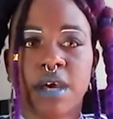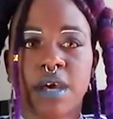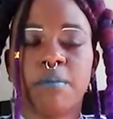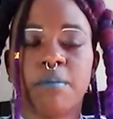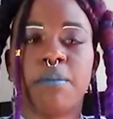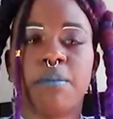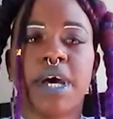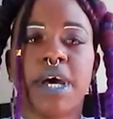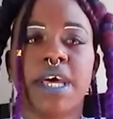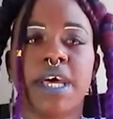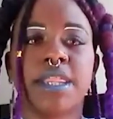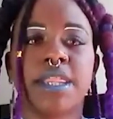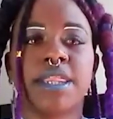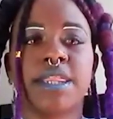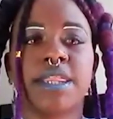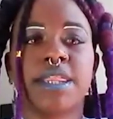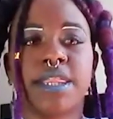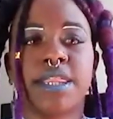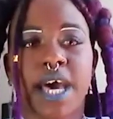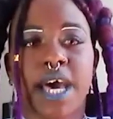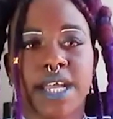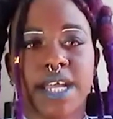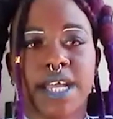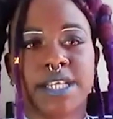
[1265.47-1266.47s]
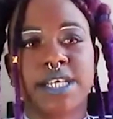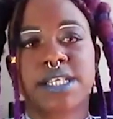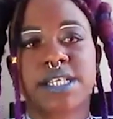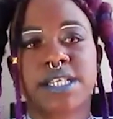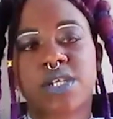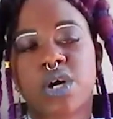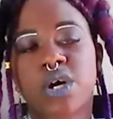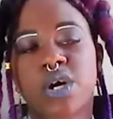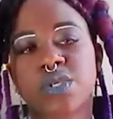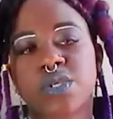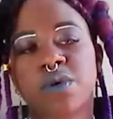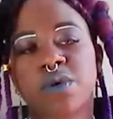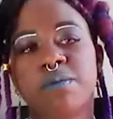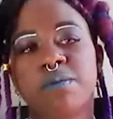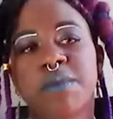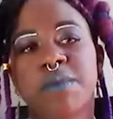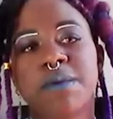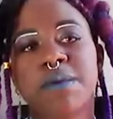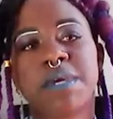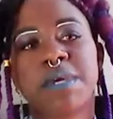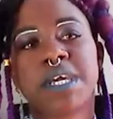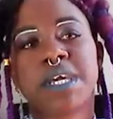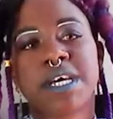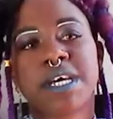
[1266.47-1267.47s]
But that doesn't also mean,
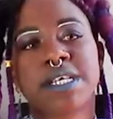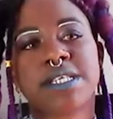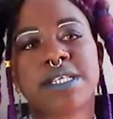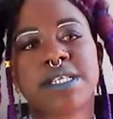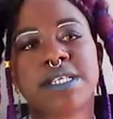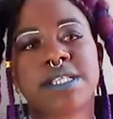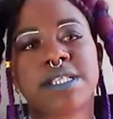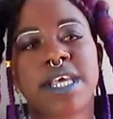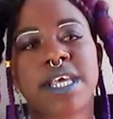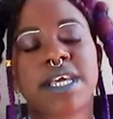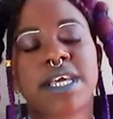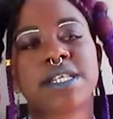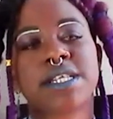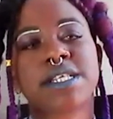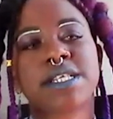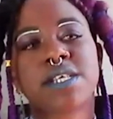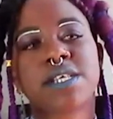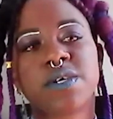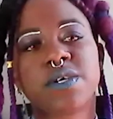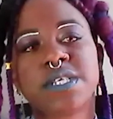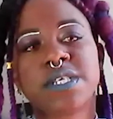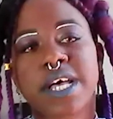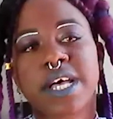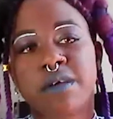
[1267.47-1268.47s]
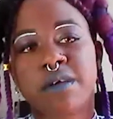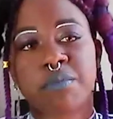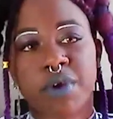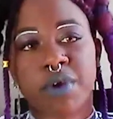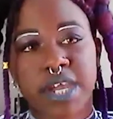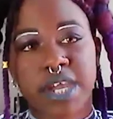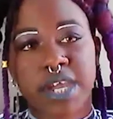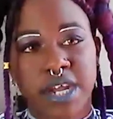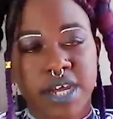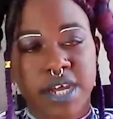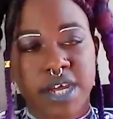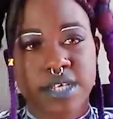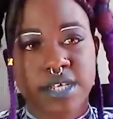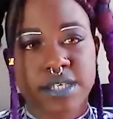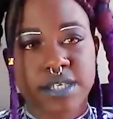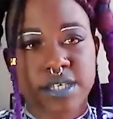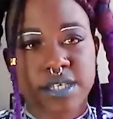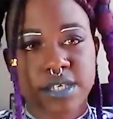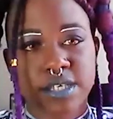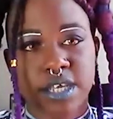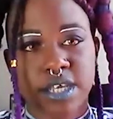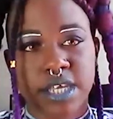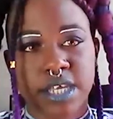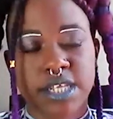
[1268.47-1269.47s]
because they can still celebrate us
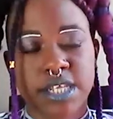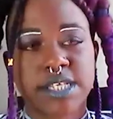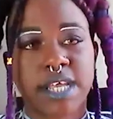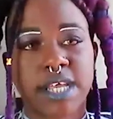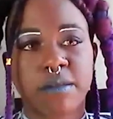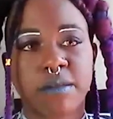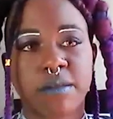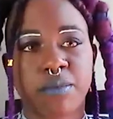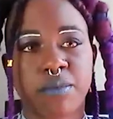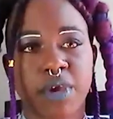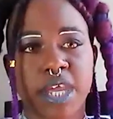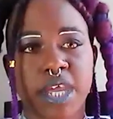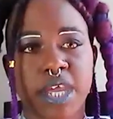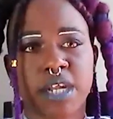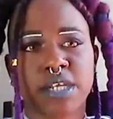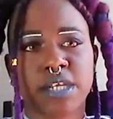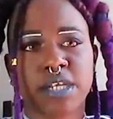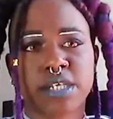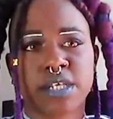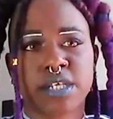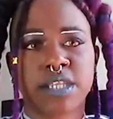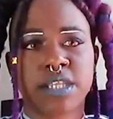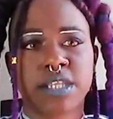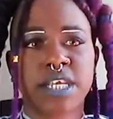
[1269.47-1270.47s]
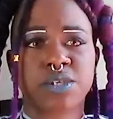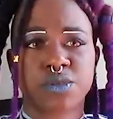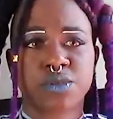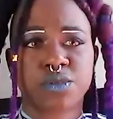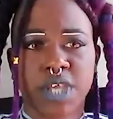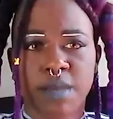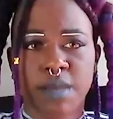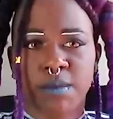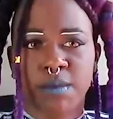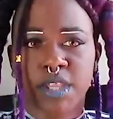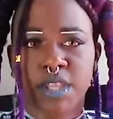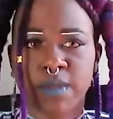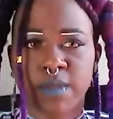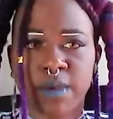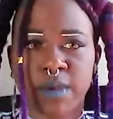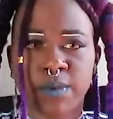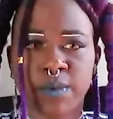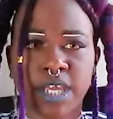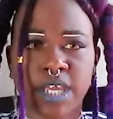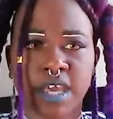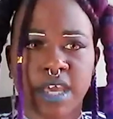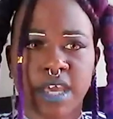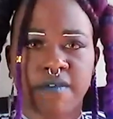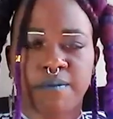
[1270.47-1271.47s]
and celebrate the entertainment that we
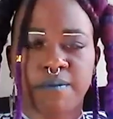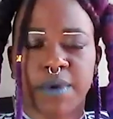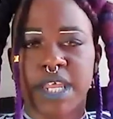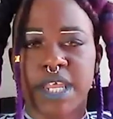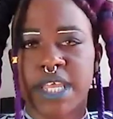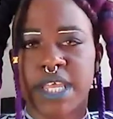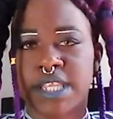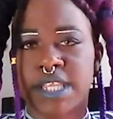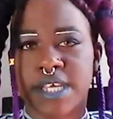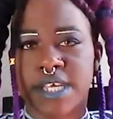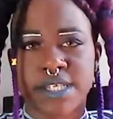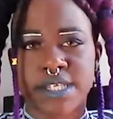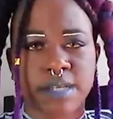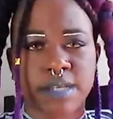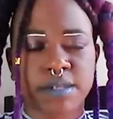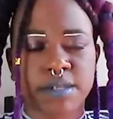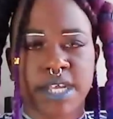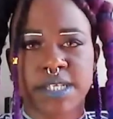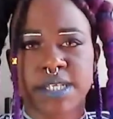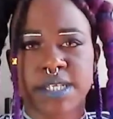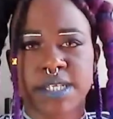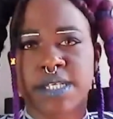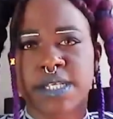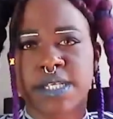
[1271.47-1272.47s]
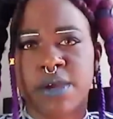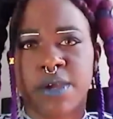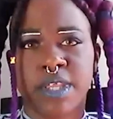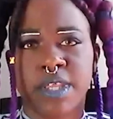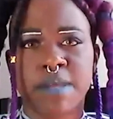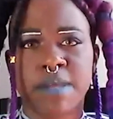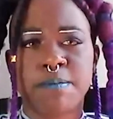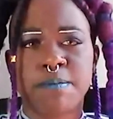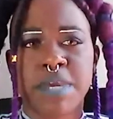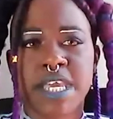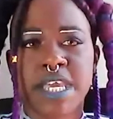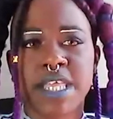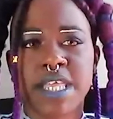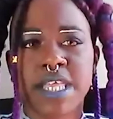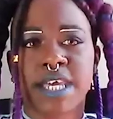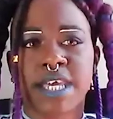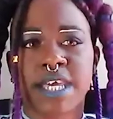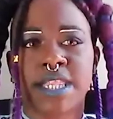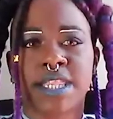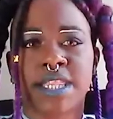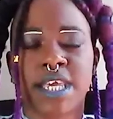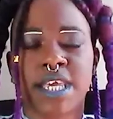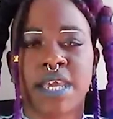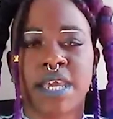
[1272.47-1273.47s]
give, but it doesn't necessarily mean that
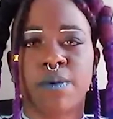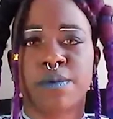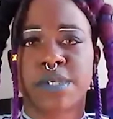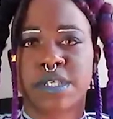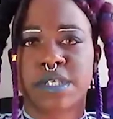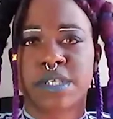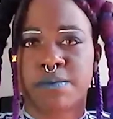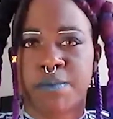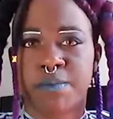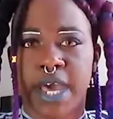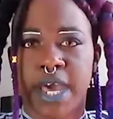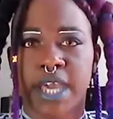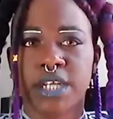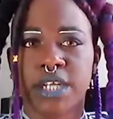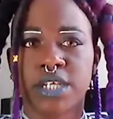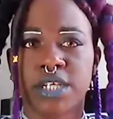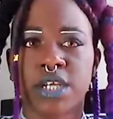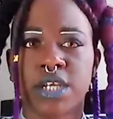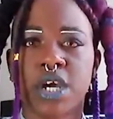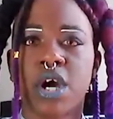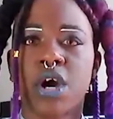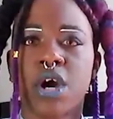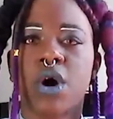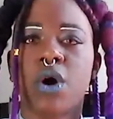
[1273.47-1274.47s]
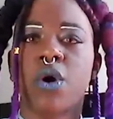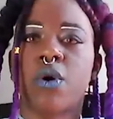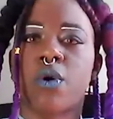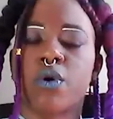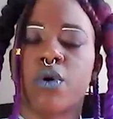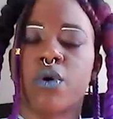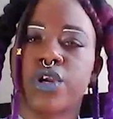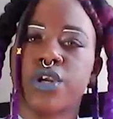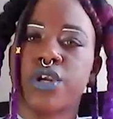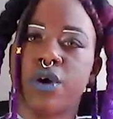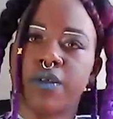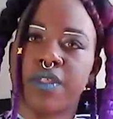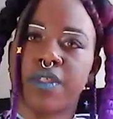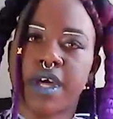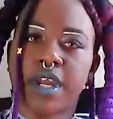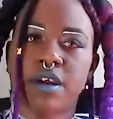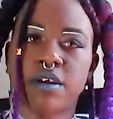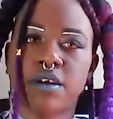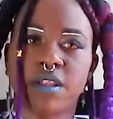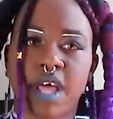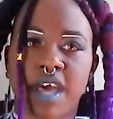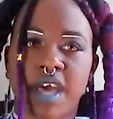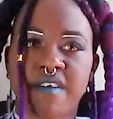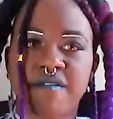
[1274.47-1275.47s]
they respect or know that
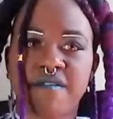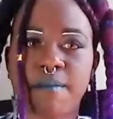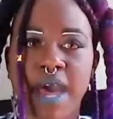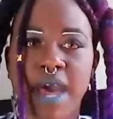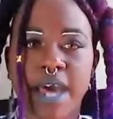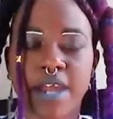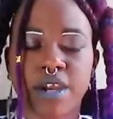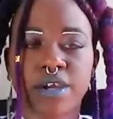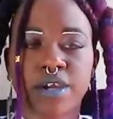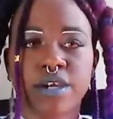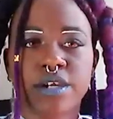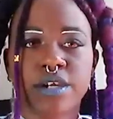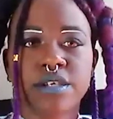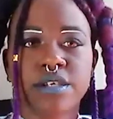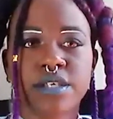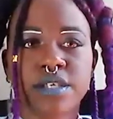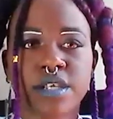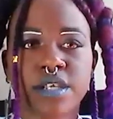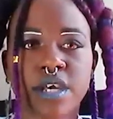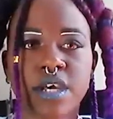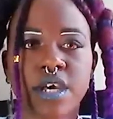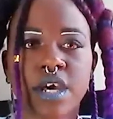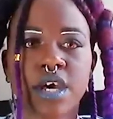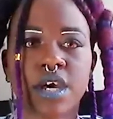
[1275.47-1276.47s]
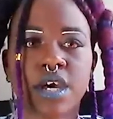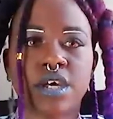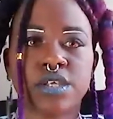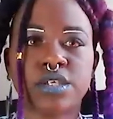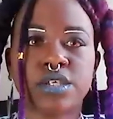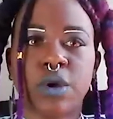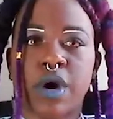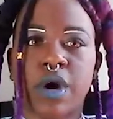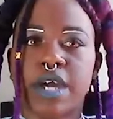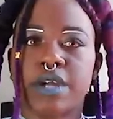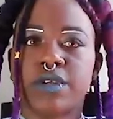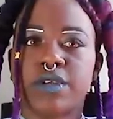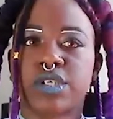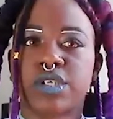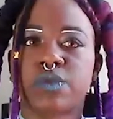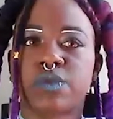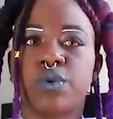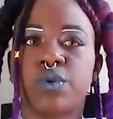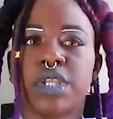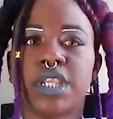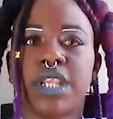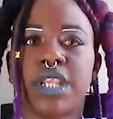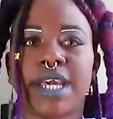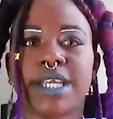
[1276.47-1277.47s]
our life matters. So I just
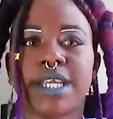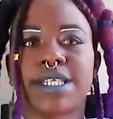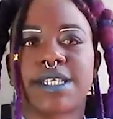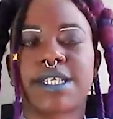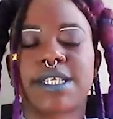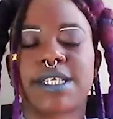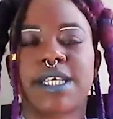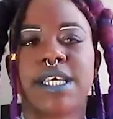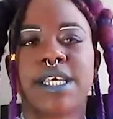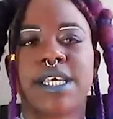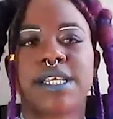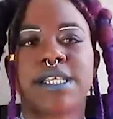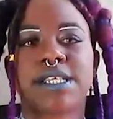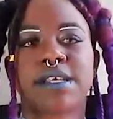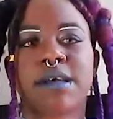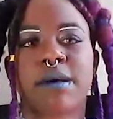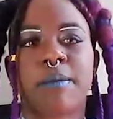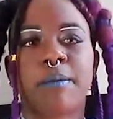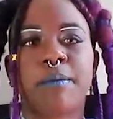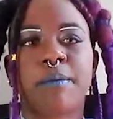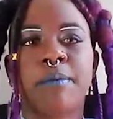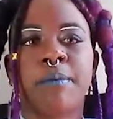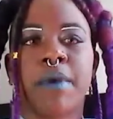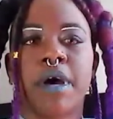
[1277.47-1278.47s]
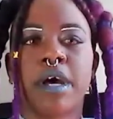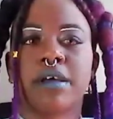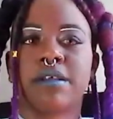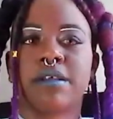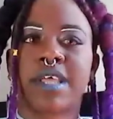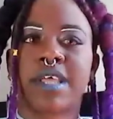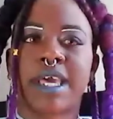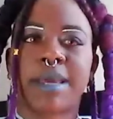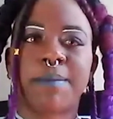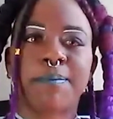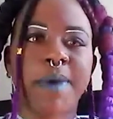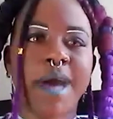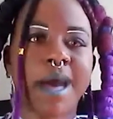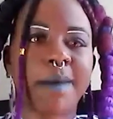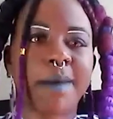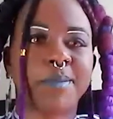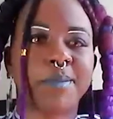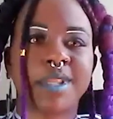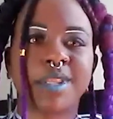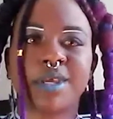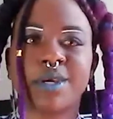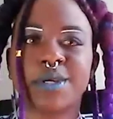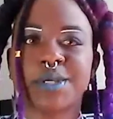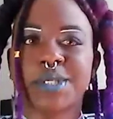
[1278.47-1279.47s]
would like to see some pep
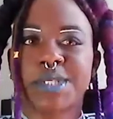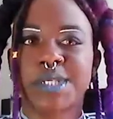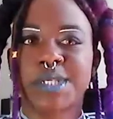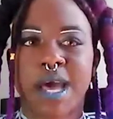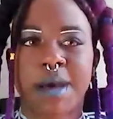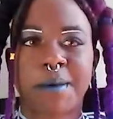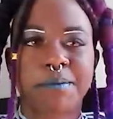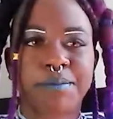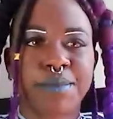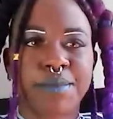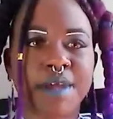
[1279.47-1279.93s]
in their step.